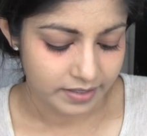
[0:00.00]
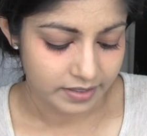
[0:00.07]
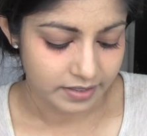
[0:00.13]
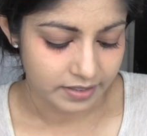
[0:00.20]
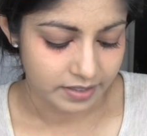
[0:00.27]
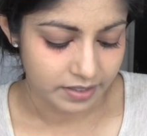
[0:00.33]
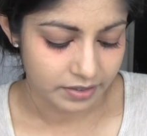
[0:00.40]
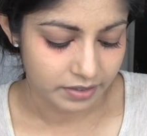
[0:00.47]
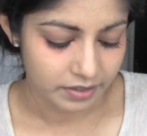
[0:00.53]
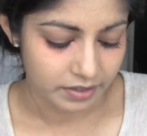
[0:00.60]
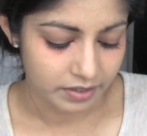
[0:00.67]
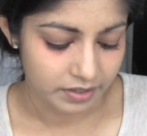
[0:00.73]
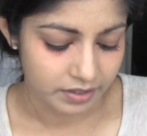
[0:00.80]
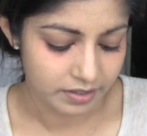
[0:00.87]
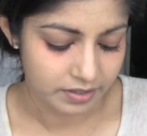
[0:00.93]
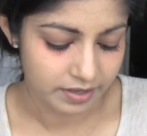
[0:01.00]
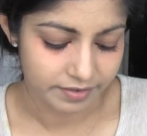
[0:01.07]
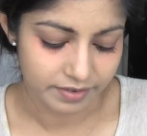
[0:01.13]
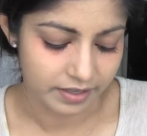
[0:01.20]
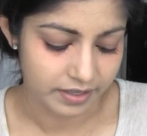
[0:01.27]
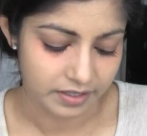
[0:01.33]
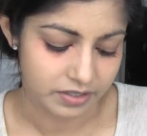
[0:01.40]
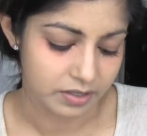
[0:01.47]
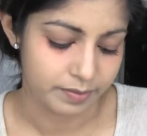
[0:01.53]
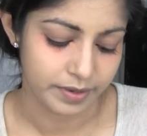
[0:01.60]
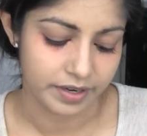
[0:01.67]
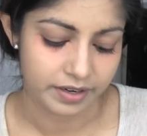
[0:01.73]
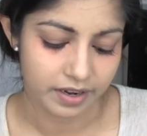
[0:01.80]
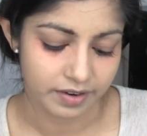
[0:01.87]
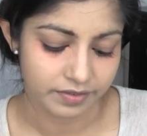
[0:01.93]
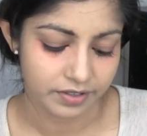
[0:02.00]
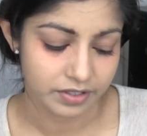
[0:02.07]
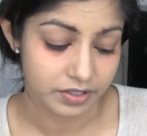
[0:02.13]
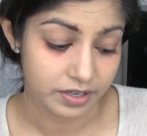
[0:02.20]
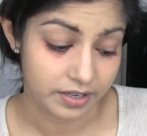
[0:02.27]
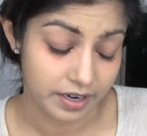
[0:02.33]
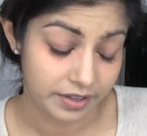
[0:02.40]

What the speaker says: concealer because I feel like it's just better coverage.